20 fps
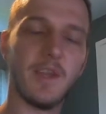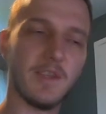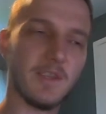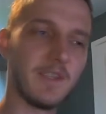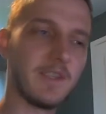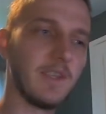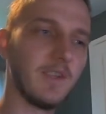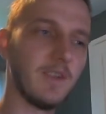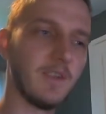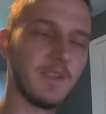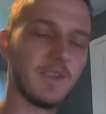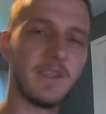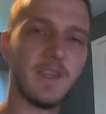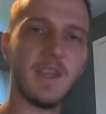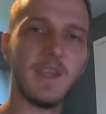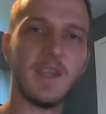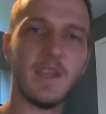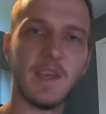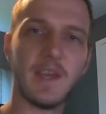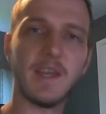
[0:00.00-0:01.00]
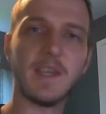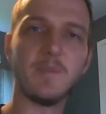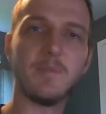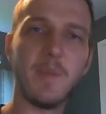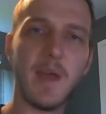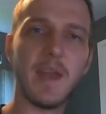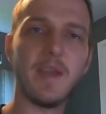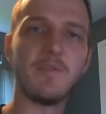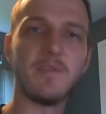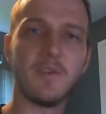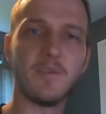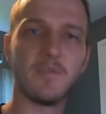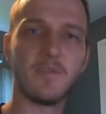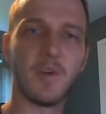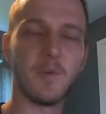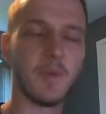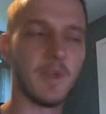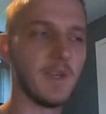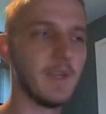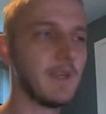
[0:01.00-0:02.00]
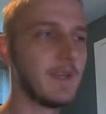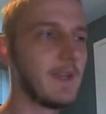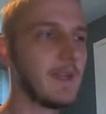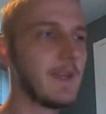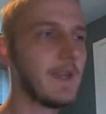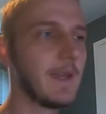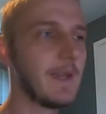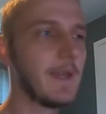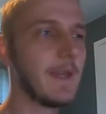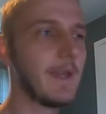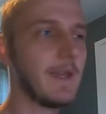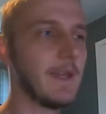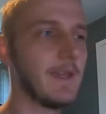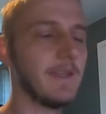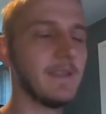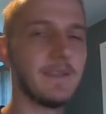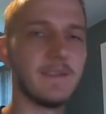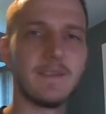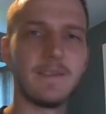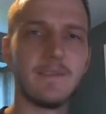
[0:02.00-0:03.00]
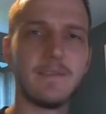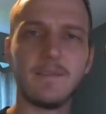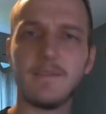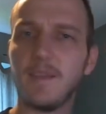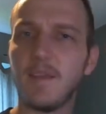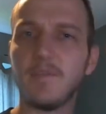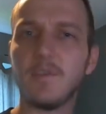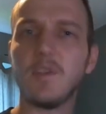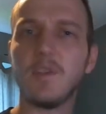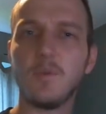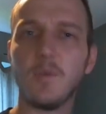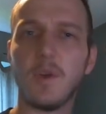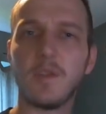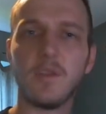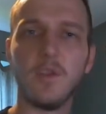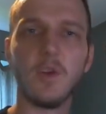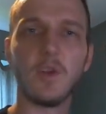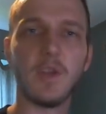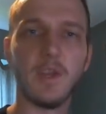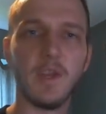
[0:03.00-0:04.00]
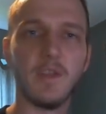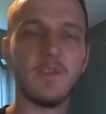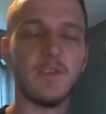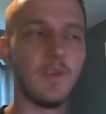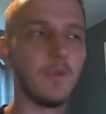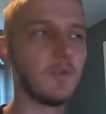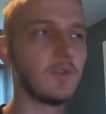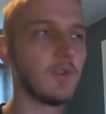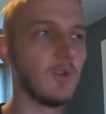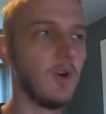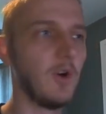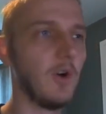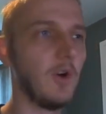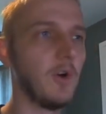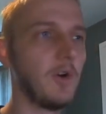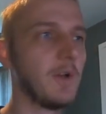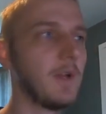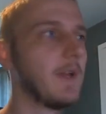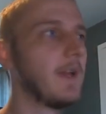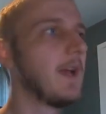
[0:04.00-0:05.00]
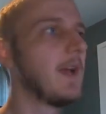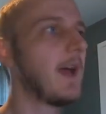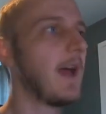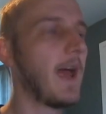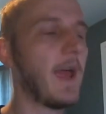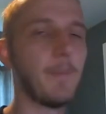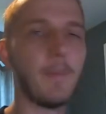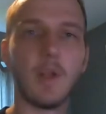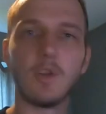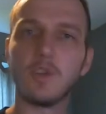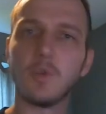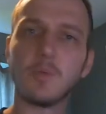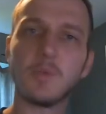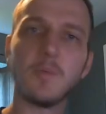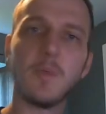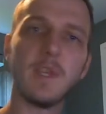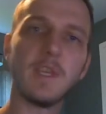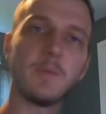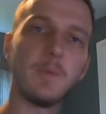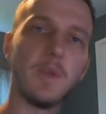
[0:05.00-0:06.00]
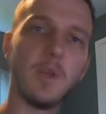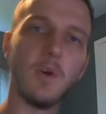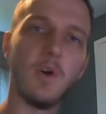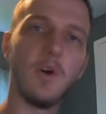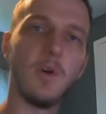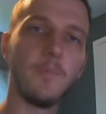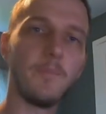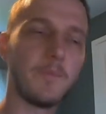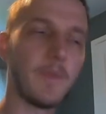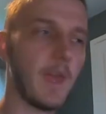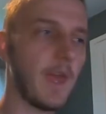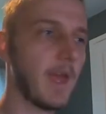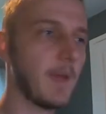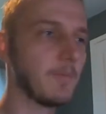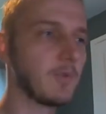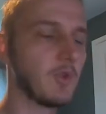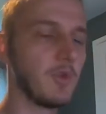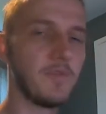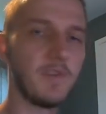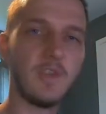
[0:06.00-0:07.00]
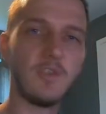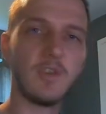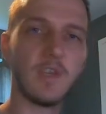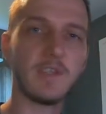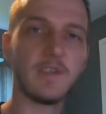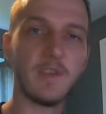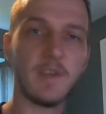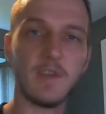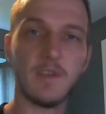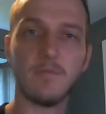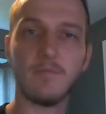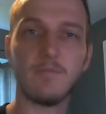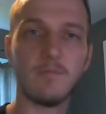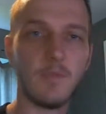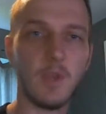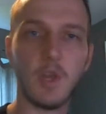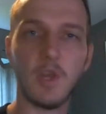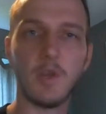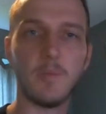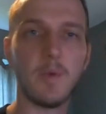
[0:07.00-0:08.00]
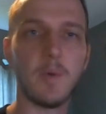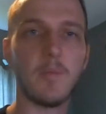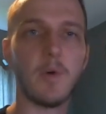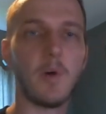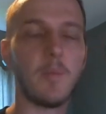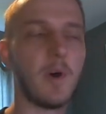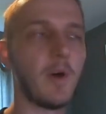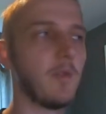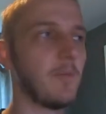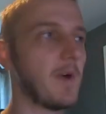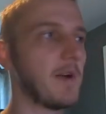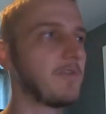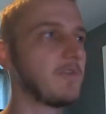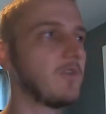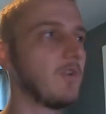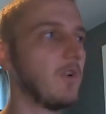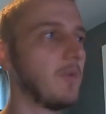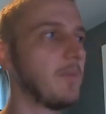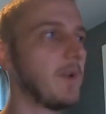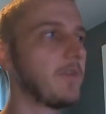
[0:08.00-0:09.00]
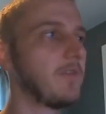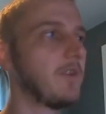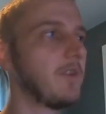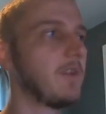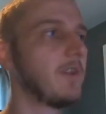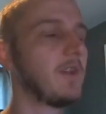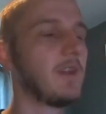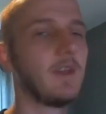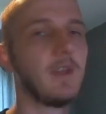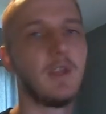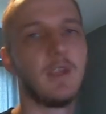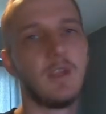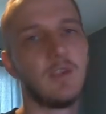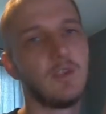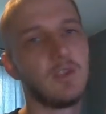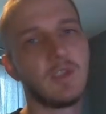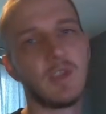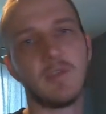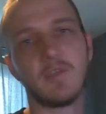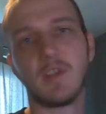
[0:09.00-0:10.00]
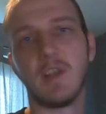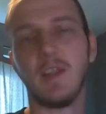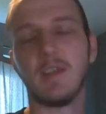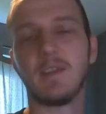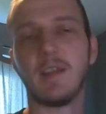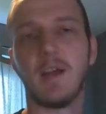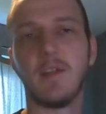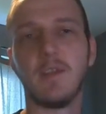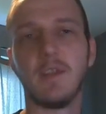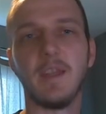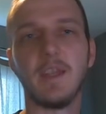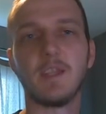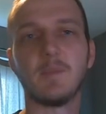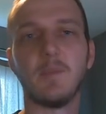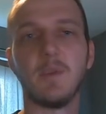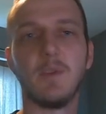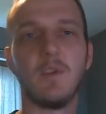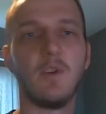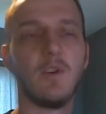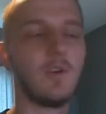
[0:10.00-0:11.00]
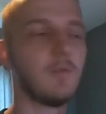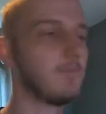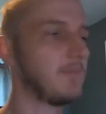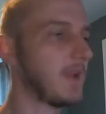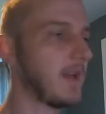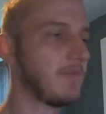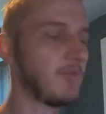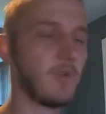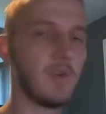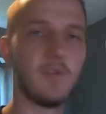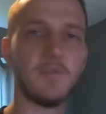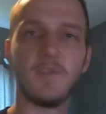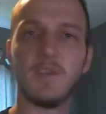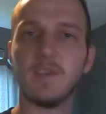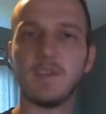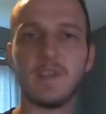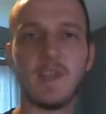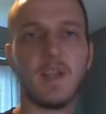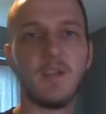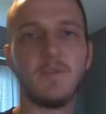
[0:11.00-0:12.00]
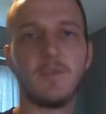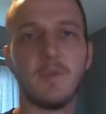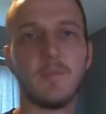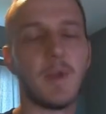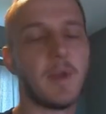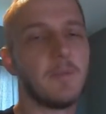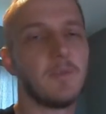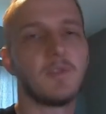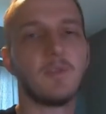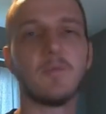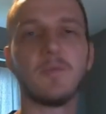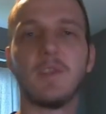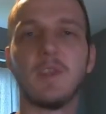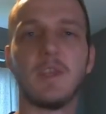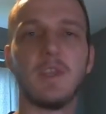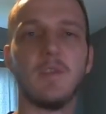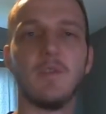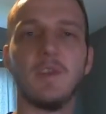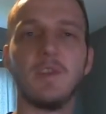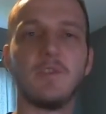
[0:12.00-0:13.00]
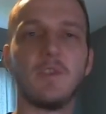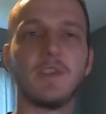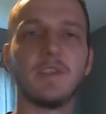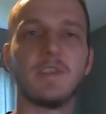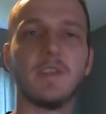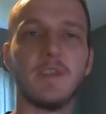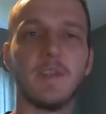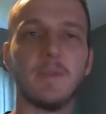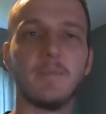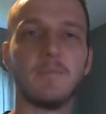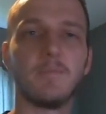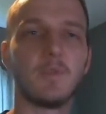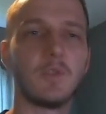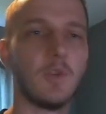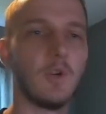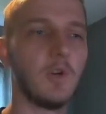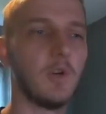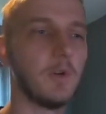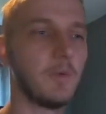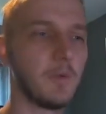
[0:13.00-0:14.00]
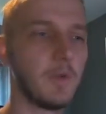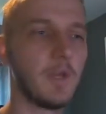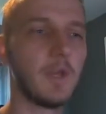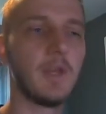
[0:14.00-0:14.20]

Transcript: and still see a nice benefit from it is definitely worth looking into. So I'll drop some links below, so if you're interested in learning a bit more about the Maffetone method, just have a click down the links below and have a read for yourself. It might be something that you're interested in. So